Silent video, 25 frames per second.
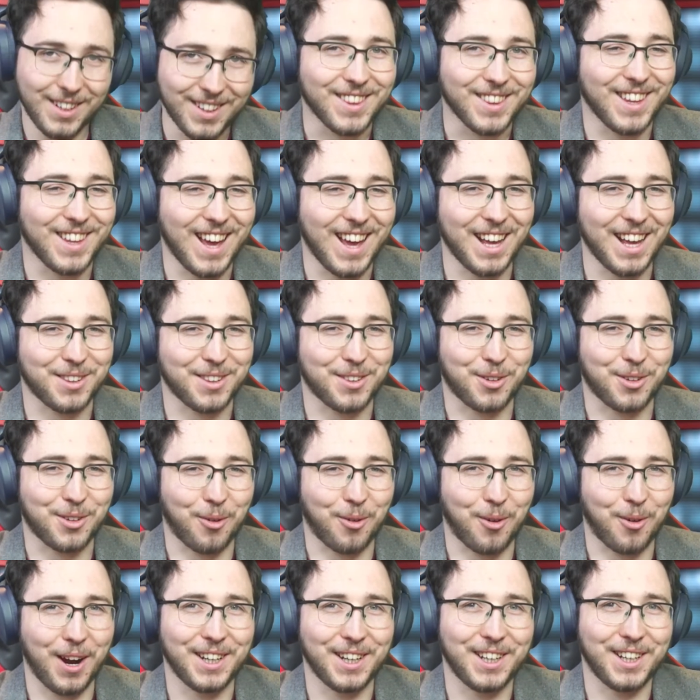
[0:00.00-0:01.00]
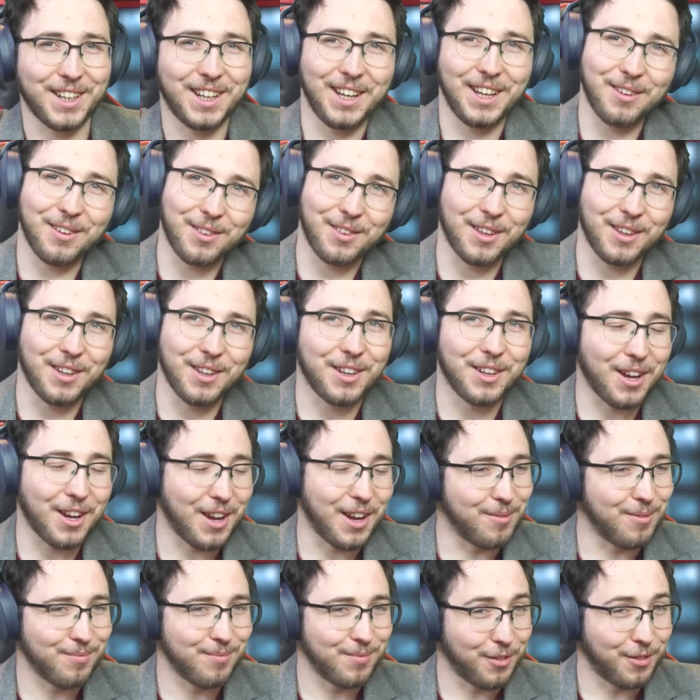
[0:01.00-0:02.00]
That's great, Keith. And
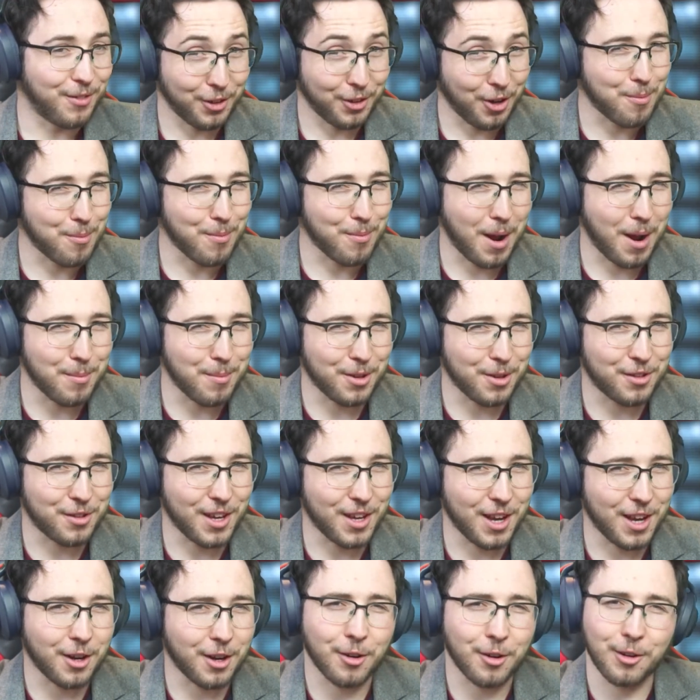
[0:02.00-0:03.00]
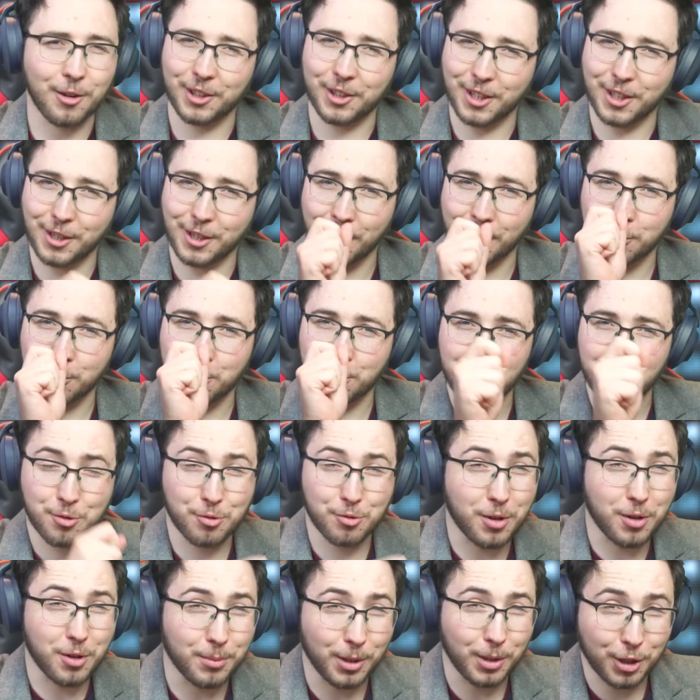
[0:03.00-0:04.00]
uh, if you don't mind me saying, you're looking
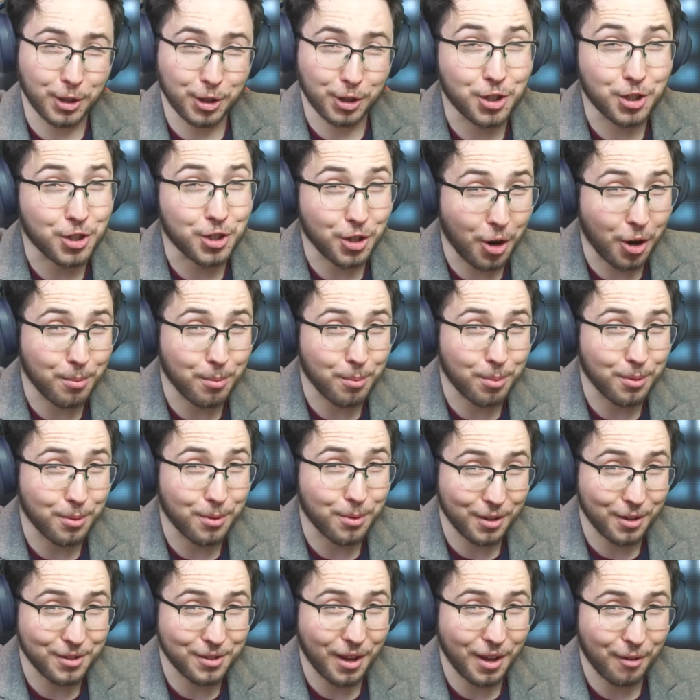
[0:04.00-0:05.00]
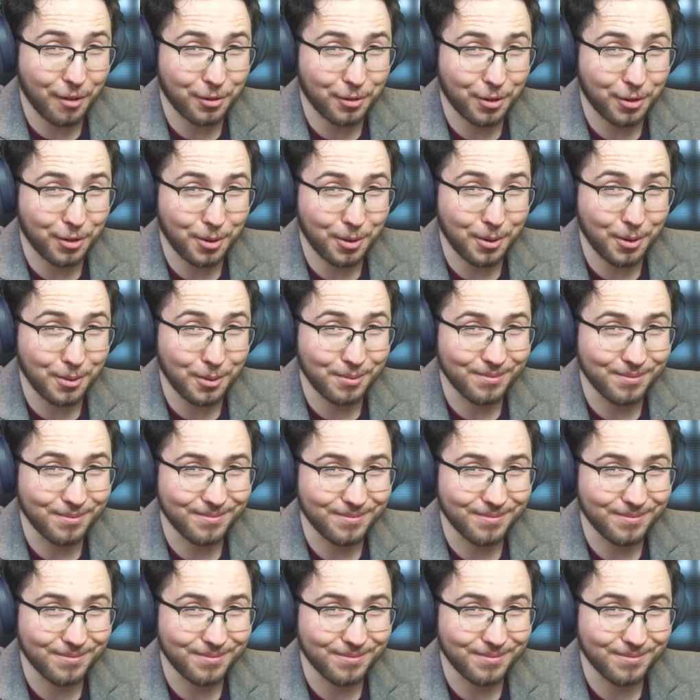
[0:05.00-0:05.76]
extremely sharp this afternoon.